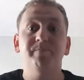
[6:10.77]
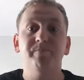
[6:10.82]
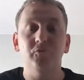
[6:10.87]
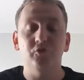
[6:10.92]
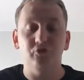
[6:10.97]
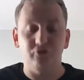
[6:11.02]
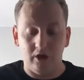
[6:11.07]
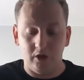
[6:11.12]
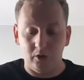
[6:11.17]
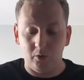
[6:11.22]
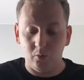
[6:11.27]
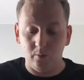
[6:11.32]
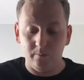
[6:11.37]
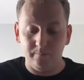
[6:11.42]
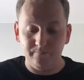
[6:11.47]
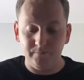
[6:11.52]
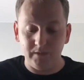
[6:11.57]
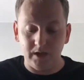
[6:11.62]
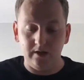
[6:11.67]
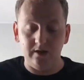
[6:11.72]
So
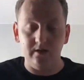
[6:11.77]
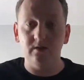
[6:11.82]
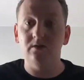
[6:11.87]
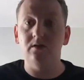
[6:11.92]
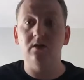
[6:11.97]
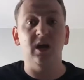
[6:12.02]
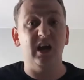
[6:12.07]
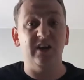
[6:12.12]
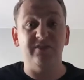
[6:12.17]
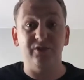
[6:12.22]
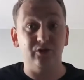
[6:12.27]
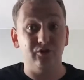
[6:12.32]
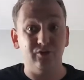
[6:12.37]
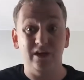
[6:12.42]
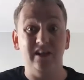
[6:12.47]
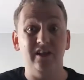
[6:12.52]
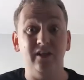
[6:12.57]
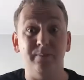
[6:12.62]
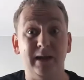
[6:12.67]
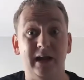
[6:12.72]
I have to
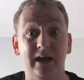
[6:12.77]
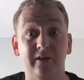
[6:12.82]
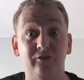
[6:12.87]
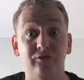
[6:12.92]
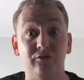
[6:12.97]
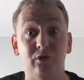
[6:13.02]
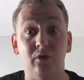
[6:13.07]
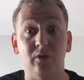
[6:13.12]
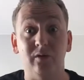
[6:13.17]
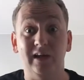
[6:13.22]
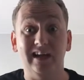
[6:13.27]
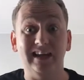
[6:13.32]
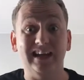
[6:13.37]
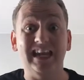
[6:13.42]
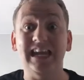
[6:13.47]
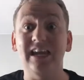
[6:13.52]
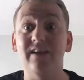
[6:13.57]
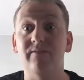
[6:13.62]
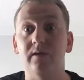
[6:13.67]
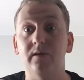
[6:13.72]
credit the Pach Store, like
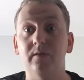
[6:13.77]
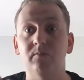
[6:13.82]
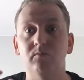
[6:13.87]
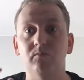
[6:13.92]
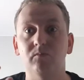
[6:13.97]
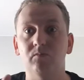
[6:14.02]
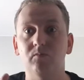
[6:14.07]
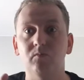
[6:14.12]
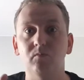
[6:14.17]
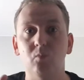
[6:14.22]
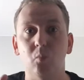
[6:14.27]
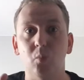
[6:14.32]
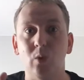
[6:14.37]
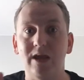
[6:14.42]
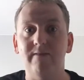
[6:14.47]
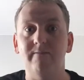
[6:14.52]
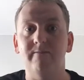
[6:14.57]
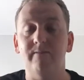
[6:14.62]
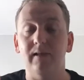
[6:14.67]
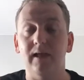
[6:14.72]
even
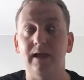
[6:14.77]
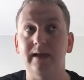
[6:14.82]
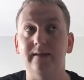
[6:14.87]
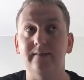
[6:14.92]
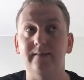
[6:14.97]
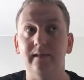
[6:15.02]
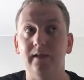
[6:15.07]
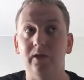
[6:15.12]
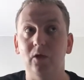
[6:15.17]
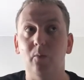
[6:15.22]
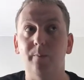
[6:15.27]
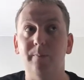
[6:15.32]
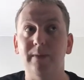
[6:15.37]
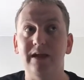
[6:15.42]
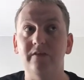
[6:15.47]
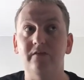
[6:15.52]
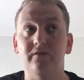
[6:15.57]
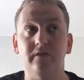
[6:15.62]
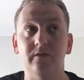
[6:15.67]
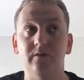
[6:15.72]
with like the little
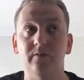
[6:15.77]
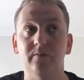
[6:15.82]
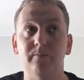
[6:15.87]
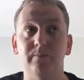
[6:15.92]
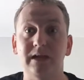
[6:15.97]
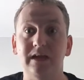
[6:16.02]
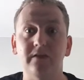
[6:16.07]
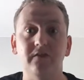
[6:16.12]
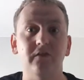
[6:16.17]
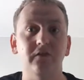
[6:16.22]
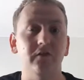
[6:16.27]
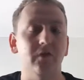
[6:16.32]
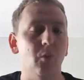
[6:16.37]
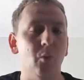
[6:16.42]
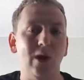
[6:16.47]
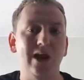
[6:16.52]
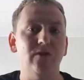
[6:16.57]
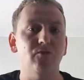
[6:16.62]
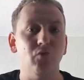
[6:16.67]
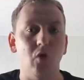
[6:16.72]
bits and pieces that
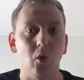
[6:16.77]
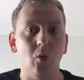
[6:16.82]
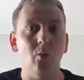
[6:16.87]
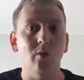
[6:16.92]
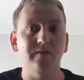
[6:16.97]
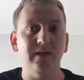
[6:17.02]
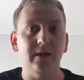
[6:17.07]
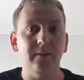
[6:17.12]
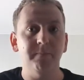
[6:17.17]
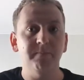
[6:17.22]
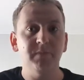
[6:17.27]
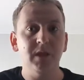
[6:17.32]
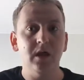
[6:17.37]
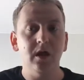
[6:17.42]
went wrong with it,